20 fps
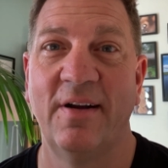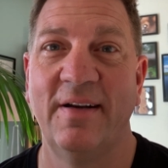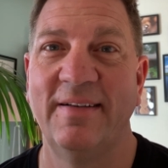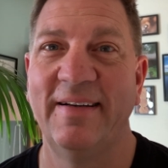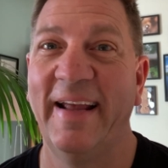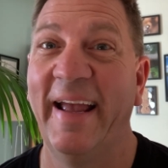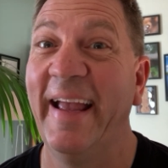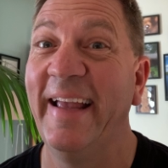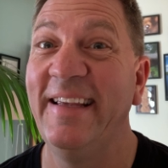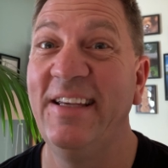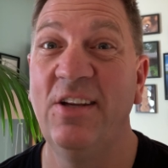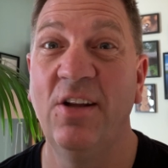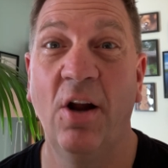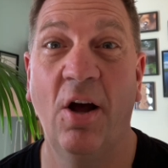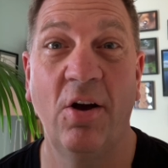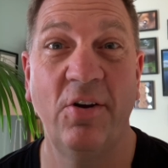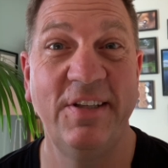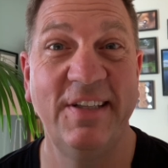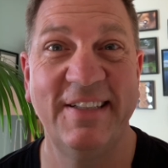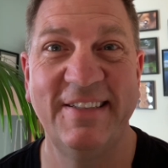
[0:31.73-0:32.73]
And, you
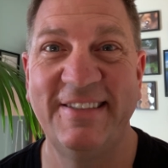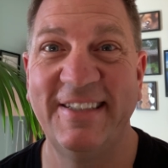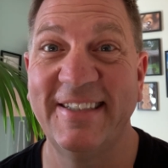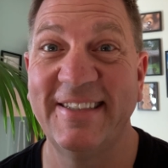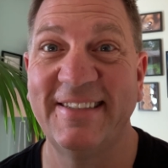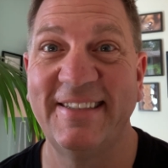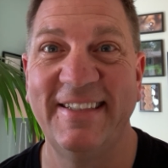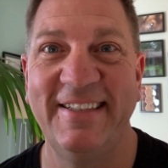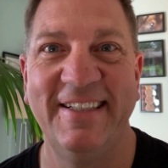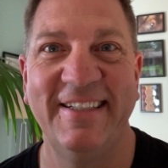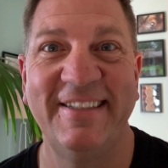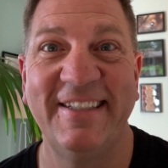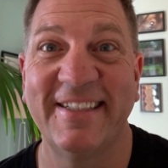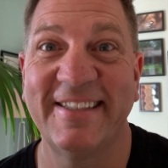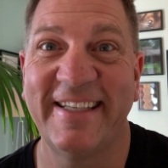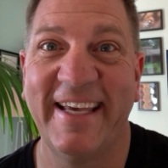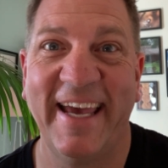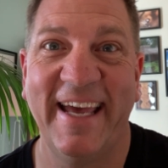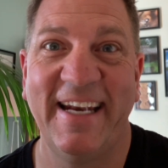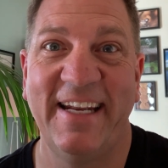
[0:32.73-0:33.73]
know, you just, you
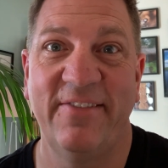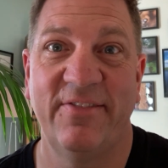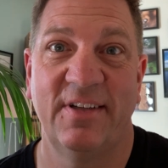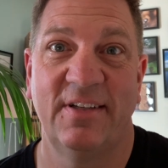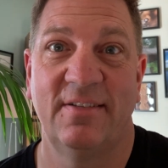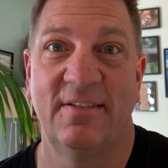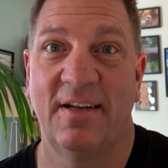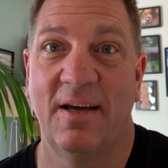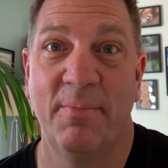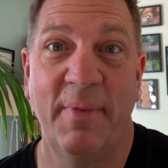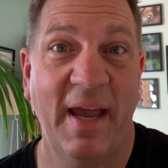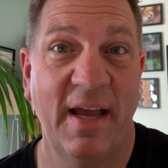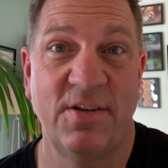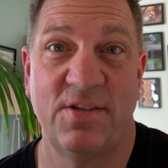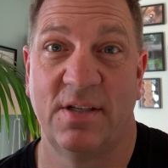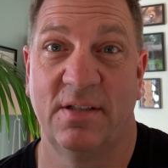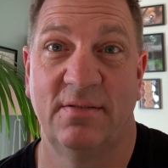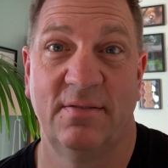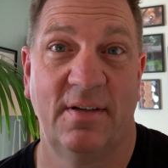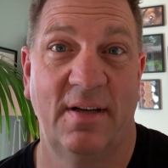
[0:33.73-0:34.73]
just can't even
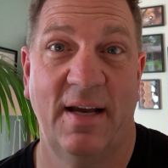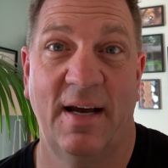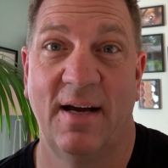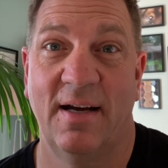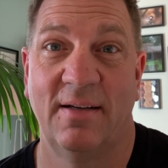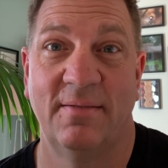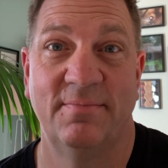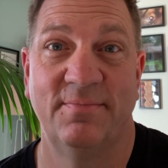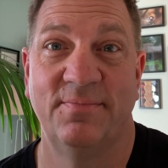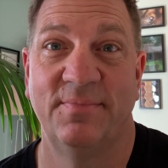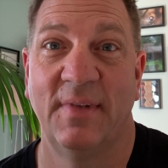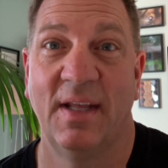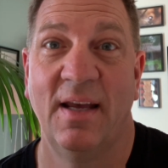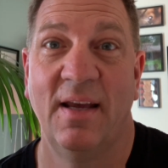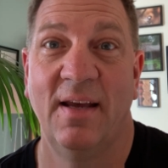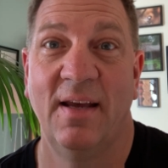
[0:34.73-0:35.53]
imagine. Um,